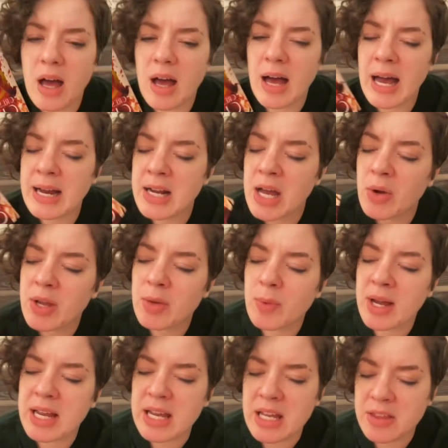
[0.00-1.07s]
I now get why
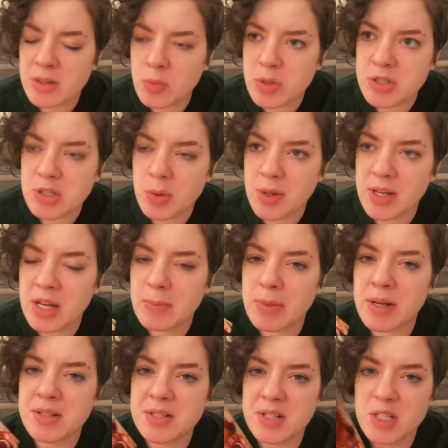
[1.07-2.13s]
Ethan was doing it
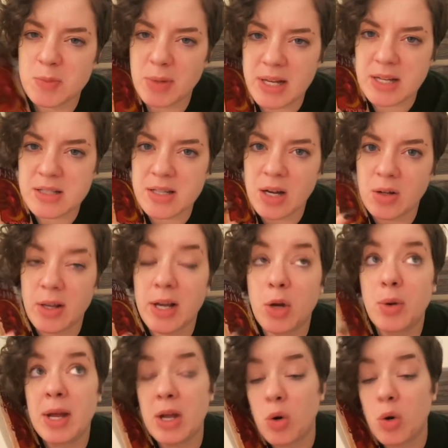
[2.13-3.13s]
because it explains how like okay,